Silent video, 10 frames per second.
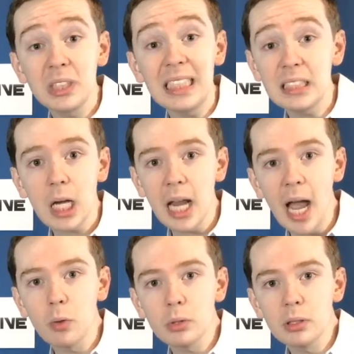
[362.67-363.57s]
scenes cut
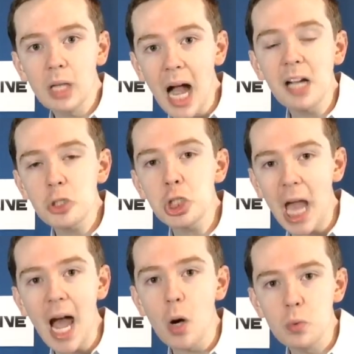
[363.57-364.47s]
out. Hong
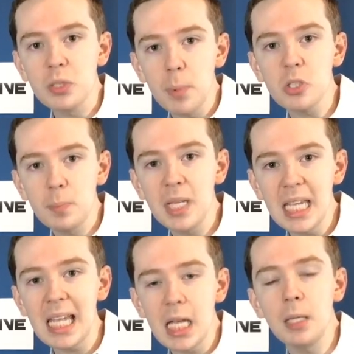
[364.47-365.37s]
Chow was supposed to be
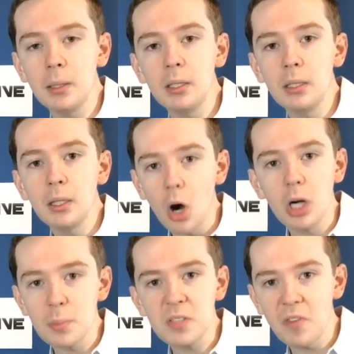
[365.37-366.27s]
in
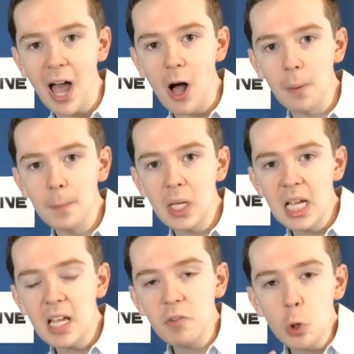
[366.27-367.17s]
Artemis Fowl.
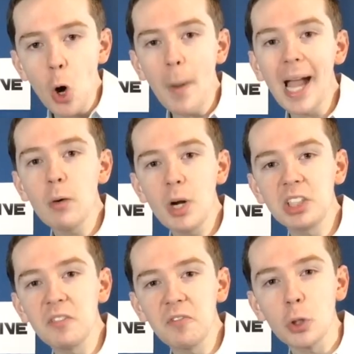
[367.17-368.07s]
If you go back and
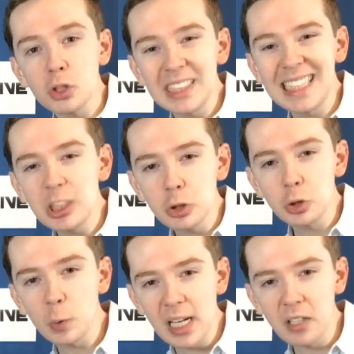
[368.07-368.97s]
watch the first teaser
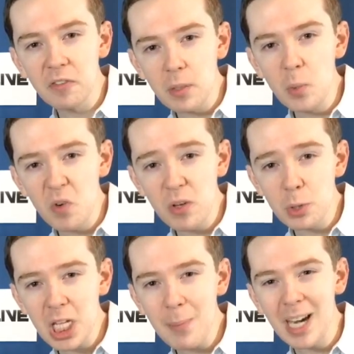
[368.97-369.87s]
trailer for the movie,
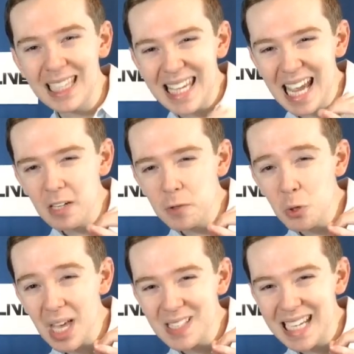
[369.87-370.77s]
which came out at the end of
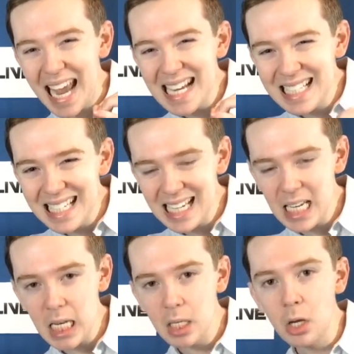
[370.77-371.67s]

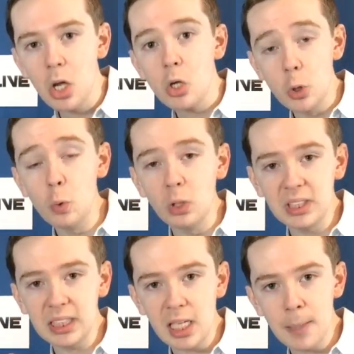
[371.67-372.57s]
2018, you will
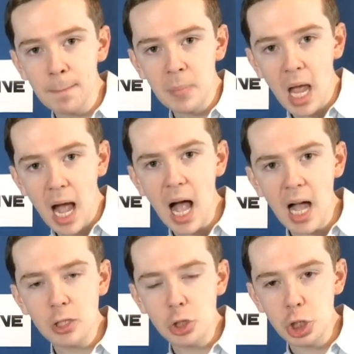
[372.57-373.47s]
see
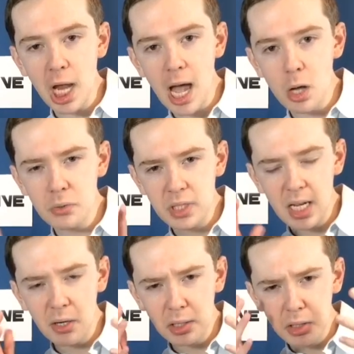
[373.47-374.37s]
Hong Chow's
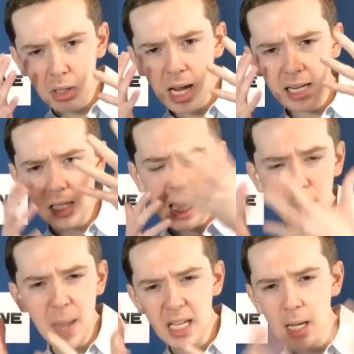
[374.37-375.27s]
character had a lot
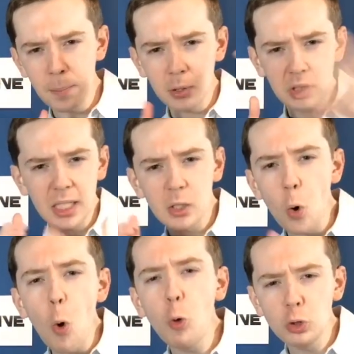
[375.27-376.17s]
of makeup, looked like an
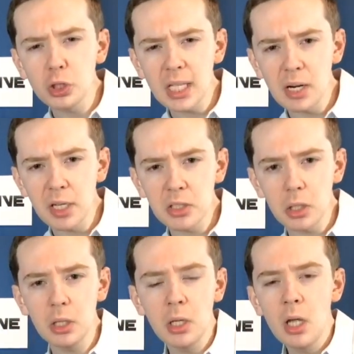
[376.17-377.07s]
older
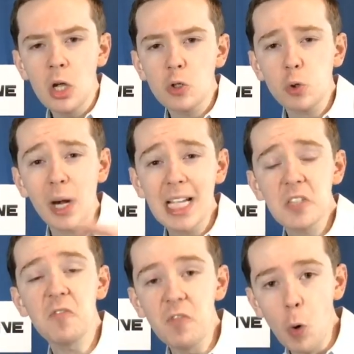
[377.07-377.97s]
character,
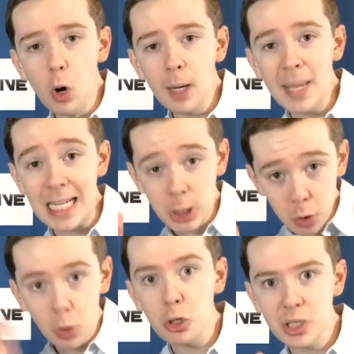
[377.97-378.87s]
transform
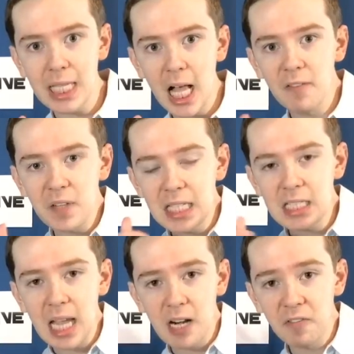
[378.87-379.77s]
into herself in
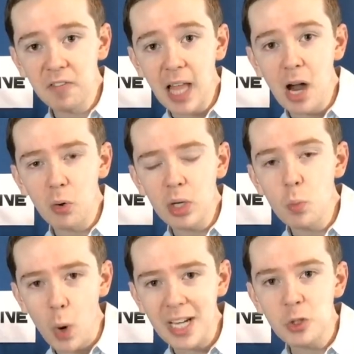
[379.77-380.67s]
this kind of flowery
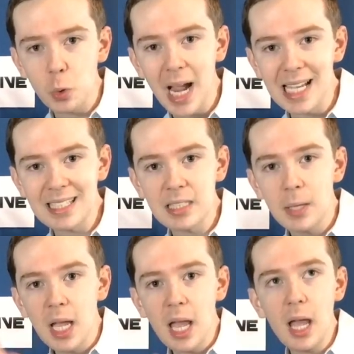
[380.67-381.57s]
white dress
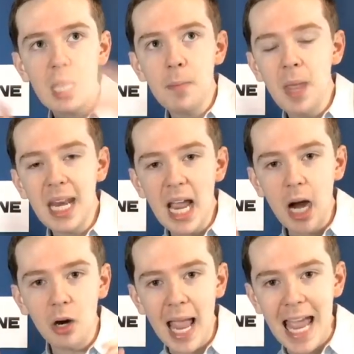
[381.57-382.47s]
in
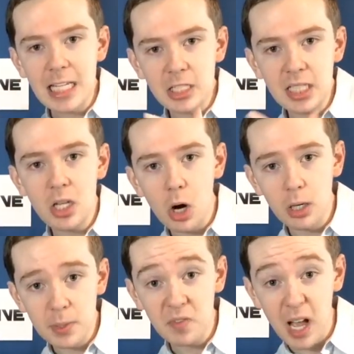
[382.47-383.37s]
midair. And you see
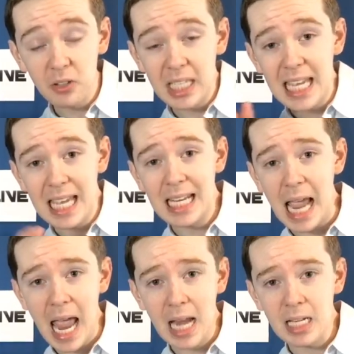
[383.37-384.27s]
Artemis Fowl, the kid,
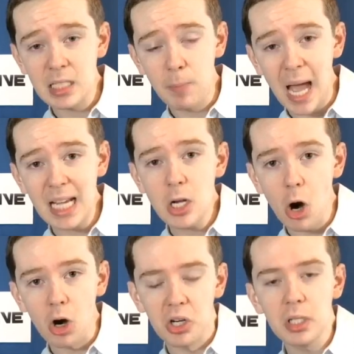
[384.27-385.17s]
and his
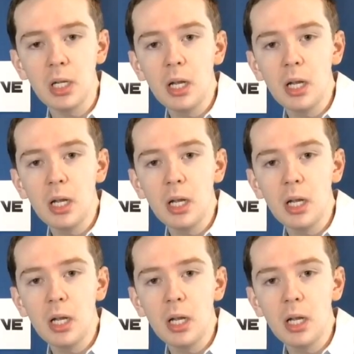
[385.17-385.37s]
bodyguard